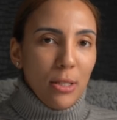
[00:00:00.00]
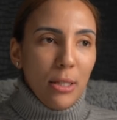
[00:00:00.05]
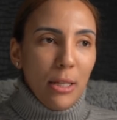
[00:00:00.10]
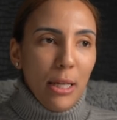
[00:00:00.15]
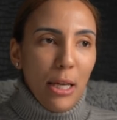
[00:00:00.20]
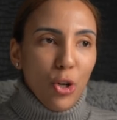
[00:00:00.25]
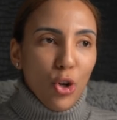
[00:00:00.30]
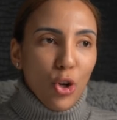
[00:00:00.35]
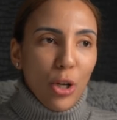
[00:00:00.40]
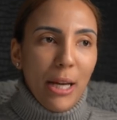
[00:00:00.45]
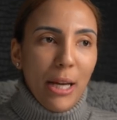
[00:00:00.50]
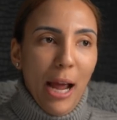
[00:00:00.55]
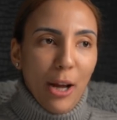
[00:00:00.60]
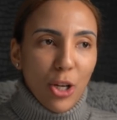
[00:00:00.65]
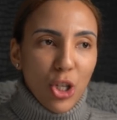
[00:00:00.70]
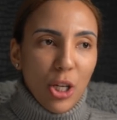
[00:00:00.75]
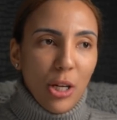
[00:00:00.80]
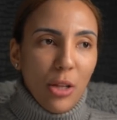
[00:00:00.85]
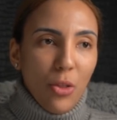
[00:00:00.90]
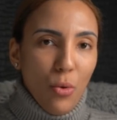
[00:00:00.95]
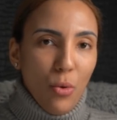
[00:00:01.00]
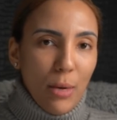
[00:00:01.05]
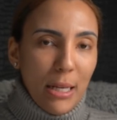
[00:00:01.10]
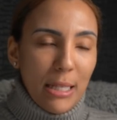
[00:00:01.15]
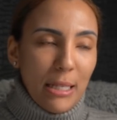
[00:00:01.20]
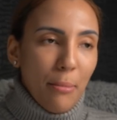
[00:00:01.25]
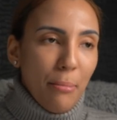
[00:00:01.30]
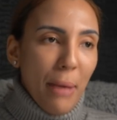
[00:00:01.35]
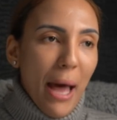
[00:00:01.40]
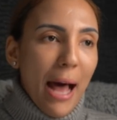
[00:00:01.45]
in your connection in the
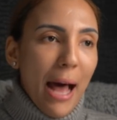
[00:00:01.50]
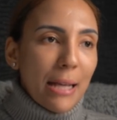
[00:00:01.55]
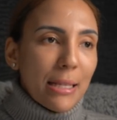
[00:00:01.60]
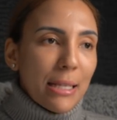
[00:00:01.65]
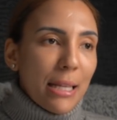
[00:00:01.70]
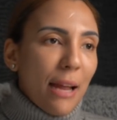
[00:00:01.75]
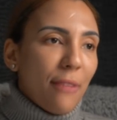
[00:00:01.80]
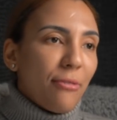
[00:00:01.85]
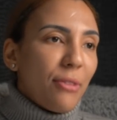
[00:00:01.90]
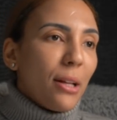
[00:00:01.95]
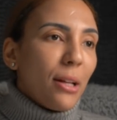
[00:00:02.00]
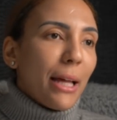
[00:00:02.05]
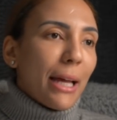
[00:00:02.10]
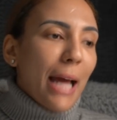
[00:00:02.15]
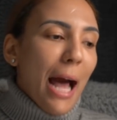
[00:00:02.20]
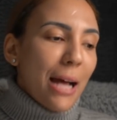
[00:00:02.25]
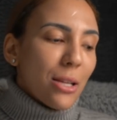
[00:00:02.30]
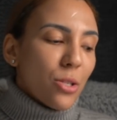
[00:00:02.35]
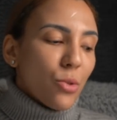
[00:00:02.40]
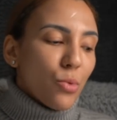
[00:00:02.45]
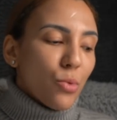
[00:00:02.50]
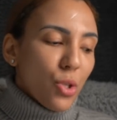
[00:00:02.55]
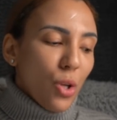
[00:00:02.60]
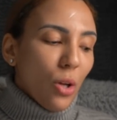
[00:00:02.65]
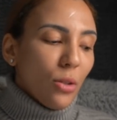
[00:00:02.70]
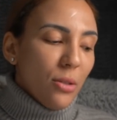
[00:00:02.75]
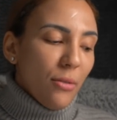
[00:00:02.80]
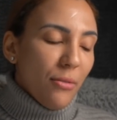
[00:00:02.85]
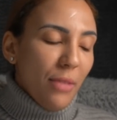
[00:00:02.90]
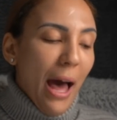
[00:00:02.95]
recent past. And I feel like as a
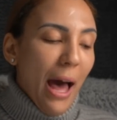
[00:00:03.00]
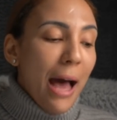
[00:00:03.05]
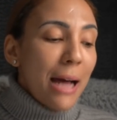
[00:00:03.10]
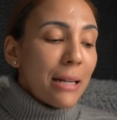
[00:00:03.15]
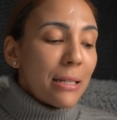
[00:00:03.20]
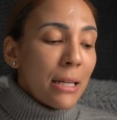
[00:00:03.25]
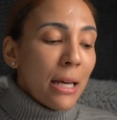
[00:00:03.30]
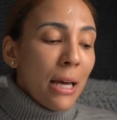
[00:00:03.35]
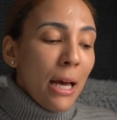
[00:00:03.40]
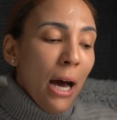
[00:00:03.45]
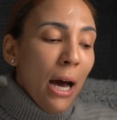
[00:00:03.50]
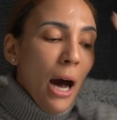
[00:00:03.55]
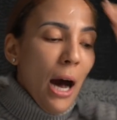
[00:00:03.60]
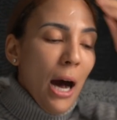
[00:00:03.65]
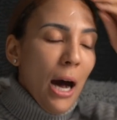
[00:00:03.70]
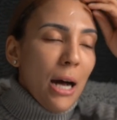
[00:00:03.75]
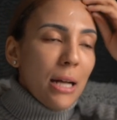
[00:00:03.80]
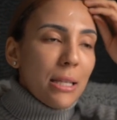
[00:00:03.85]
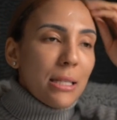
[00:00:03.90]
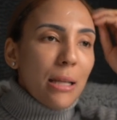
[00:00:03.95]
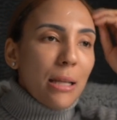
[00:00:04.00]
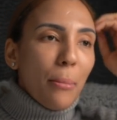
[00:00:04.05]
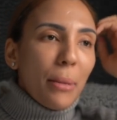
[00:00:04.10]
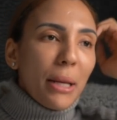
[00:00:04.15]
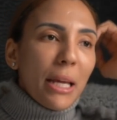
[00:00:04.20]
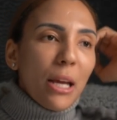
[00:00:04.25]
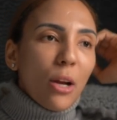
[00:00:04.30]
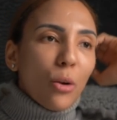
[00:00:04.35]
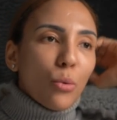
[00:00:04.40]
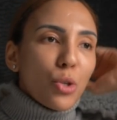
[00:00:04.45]
result of that,
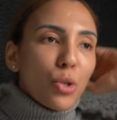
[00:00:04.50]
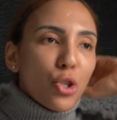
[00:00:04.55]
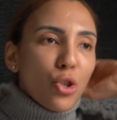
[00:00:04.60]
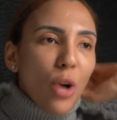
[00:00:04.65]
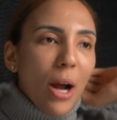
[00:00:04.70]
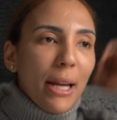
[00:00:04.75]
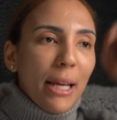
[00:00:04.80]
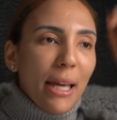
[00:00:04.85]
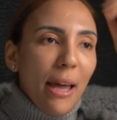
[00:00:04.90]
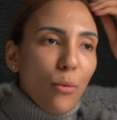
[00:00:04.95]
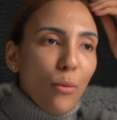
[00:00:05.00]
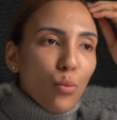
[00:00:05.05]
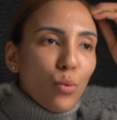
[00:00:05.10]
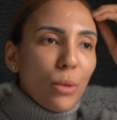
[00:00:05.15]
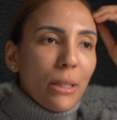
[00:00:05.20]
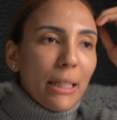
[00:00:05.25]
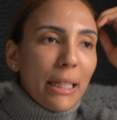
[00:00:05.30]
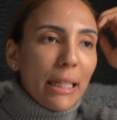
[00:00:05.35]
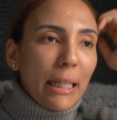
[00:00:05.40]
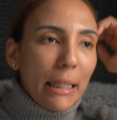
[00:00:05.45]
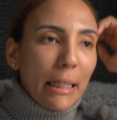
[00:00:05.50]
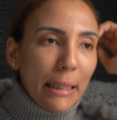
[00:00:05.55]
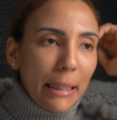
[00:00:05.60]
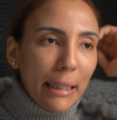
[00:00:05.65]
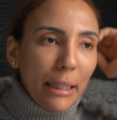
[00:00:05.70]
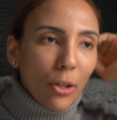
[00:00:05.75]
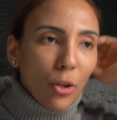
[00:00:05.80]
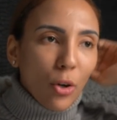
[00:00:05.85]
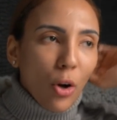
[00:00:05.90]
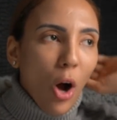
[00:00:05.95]
somebody here was trying to get really
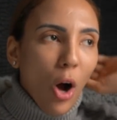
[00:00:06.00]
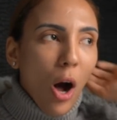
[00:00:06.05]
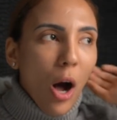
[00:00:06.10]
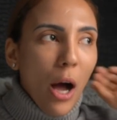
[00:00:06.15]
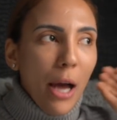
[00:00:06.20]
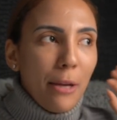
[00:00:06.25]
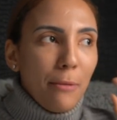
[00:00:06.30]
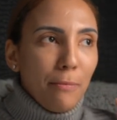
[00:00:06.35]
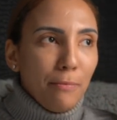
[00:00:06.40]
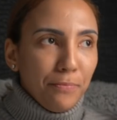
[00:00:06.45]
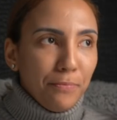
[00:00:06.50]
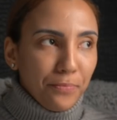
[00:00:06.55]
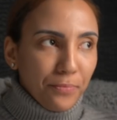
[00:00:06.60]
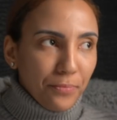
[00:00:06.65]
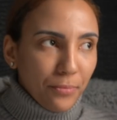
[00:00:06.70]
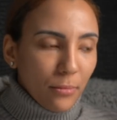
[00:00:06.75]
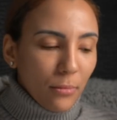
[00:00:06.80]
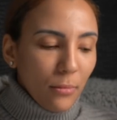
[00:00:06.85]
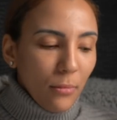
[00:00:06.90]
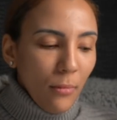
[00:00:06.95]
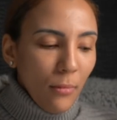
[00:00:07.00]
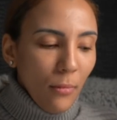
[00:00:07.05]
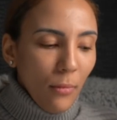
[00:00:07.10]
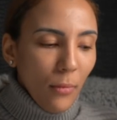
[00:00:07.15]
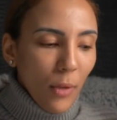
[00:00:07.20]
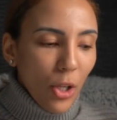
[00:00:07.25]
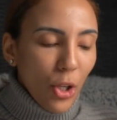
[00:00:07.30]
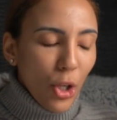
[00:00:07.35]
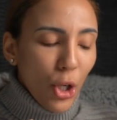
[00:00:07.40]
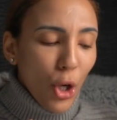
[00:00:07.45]
clear on,
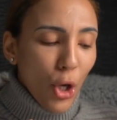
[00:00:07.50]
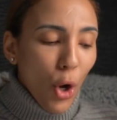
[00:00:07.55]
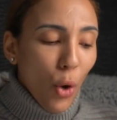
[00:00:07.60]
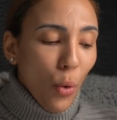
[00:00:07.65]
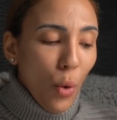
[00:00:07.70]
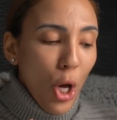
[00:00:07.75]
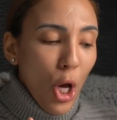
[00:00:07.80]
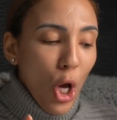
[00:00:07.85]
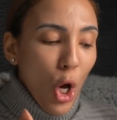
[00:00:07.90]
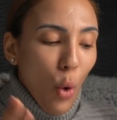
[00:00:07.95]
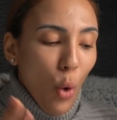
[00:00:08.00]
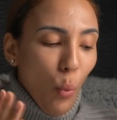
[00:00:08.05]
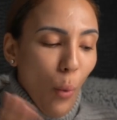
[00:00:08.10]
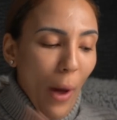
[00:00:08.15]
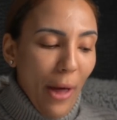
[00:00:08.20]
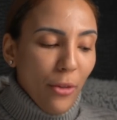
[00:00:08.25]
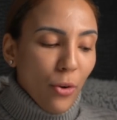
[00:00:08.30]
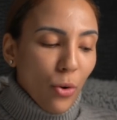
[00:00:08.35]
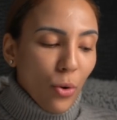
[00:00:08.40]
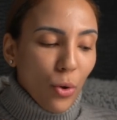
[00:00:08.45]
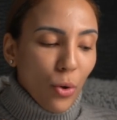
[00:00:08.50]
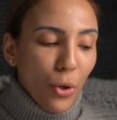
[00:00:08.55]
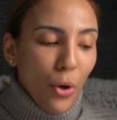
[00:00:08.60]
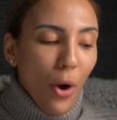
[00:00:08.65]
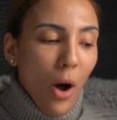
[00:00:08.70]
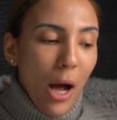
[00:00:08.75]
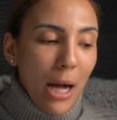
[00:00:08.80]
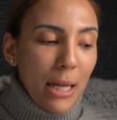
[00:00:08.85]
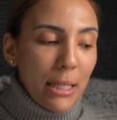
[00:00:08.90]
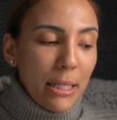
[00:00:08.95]
you know, whether or
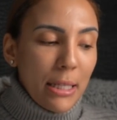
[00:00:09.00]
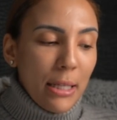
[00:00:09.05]
not